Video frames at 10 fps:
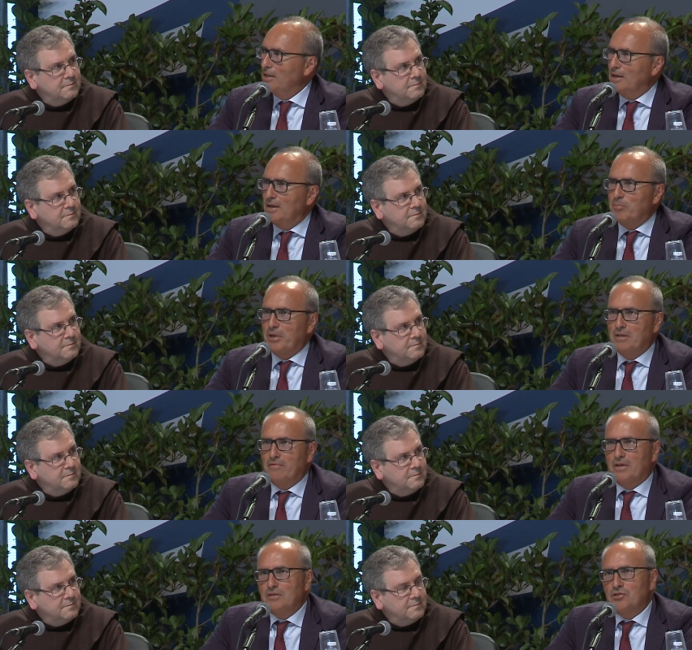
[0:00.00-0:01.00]
Speaker 1: First of
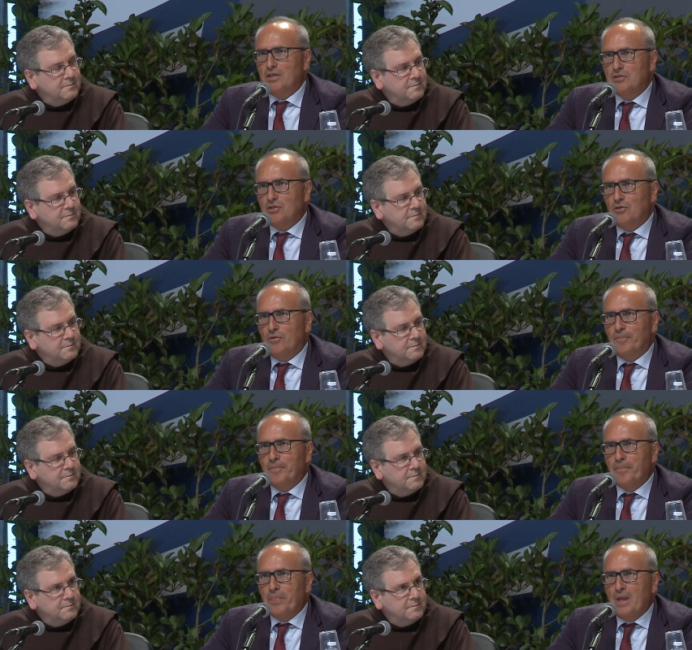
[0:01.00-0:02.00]
all, I would
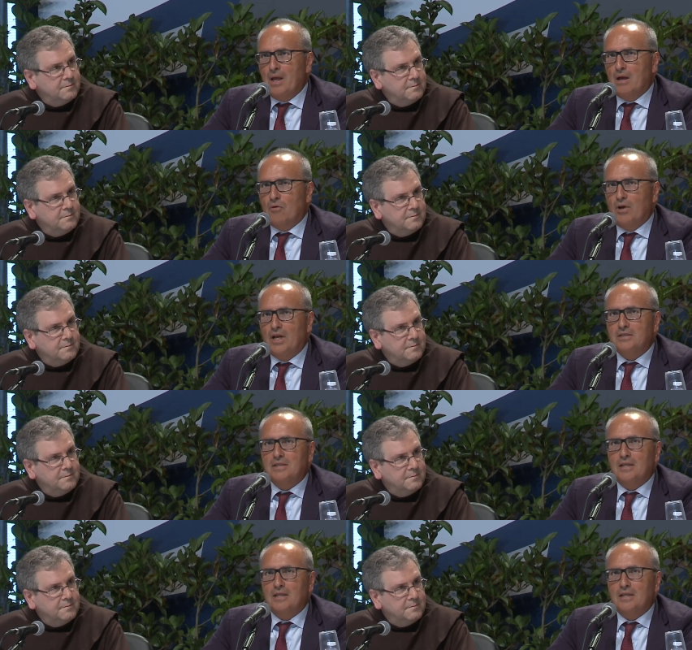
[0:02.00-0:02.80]
like to ask you, Father